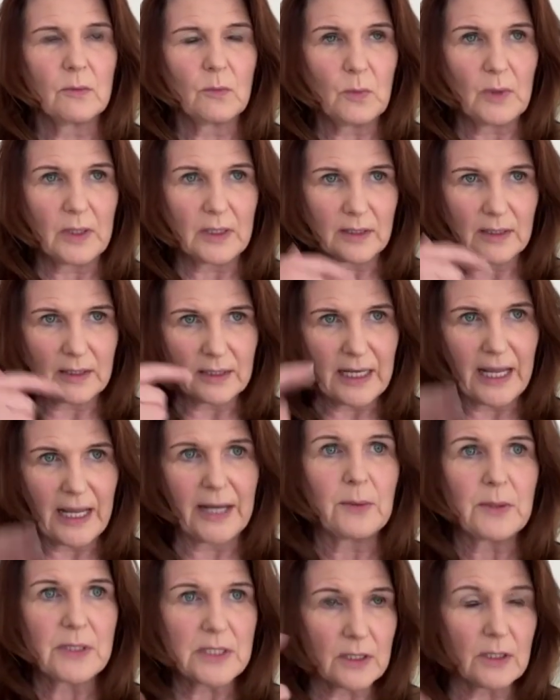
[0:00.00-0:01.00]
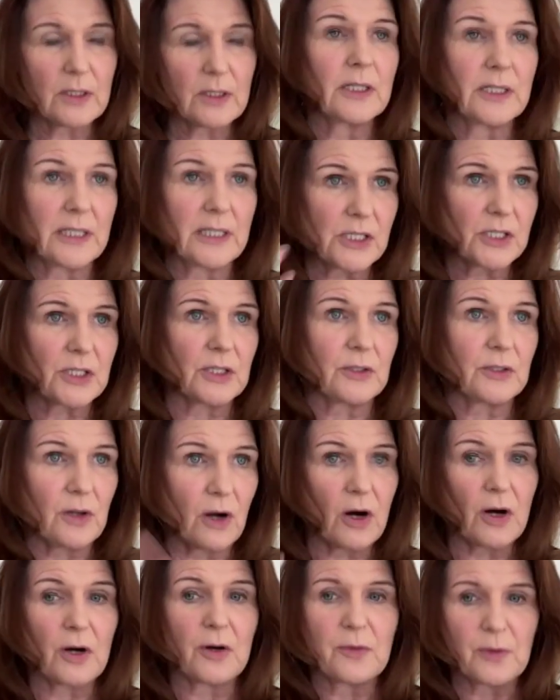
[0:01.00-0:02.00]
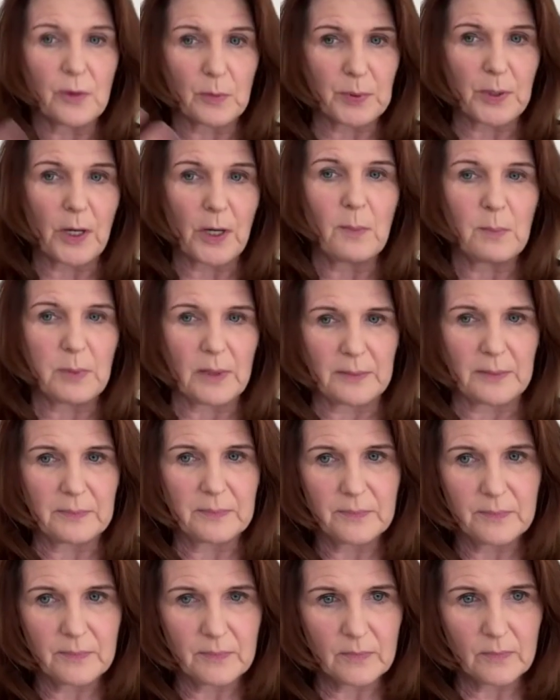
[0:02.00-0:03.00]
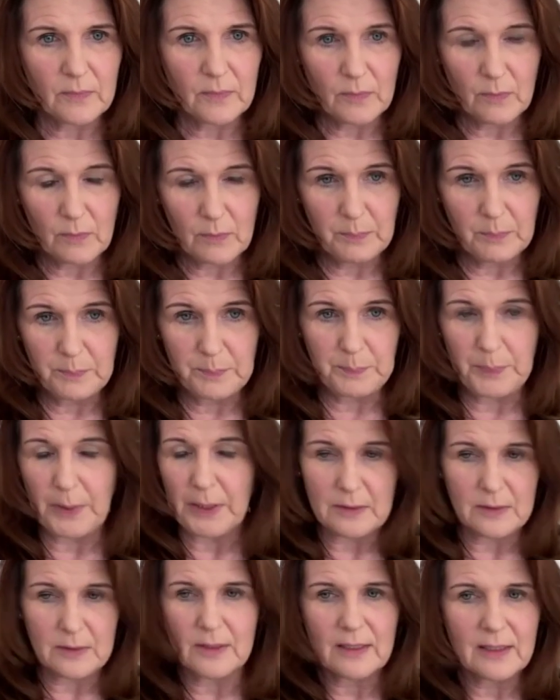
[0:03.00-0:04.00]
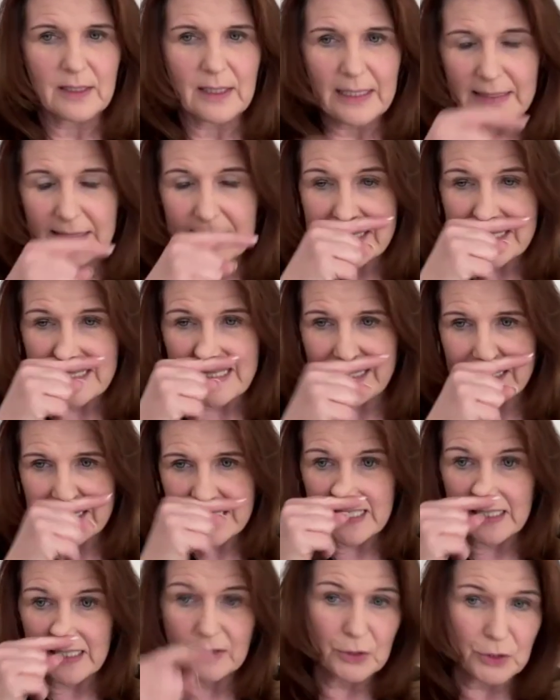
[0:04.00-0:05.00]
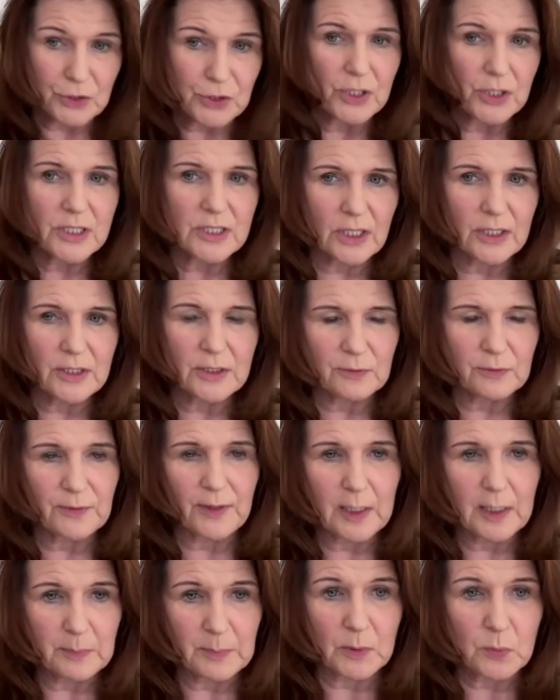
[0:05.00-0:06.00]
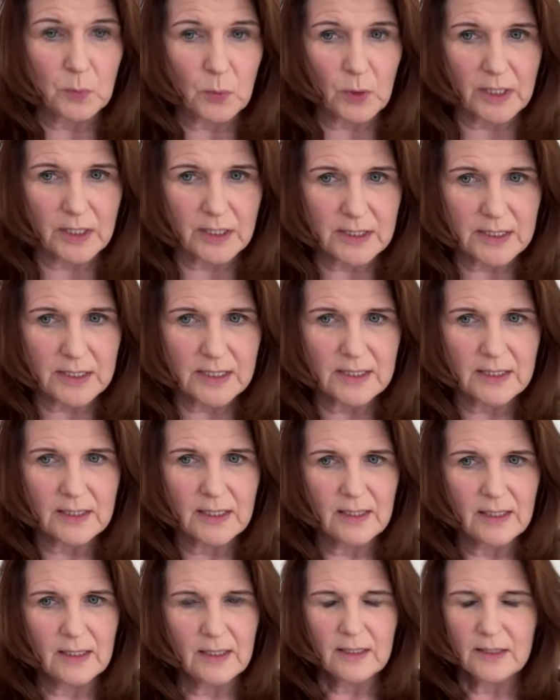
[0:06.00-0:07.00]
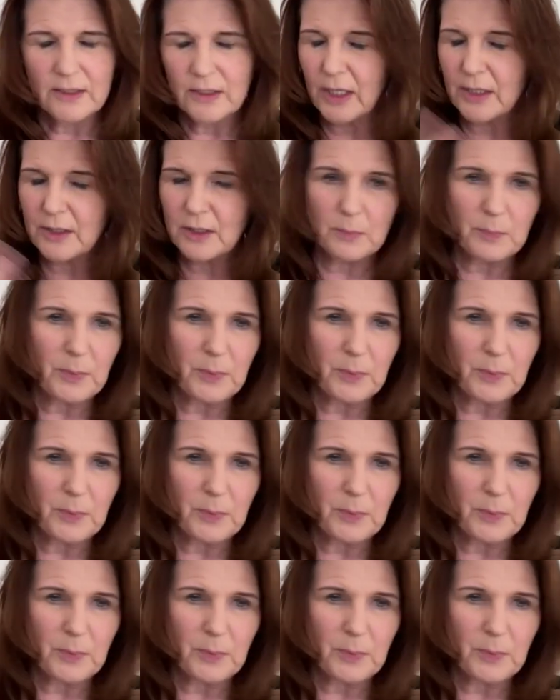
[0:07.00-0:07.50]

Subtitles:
language and cognition are the problem, but in the sense that they're just how development works. not the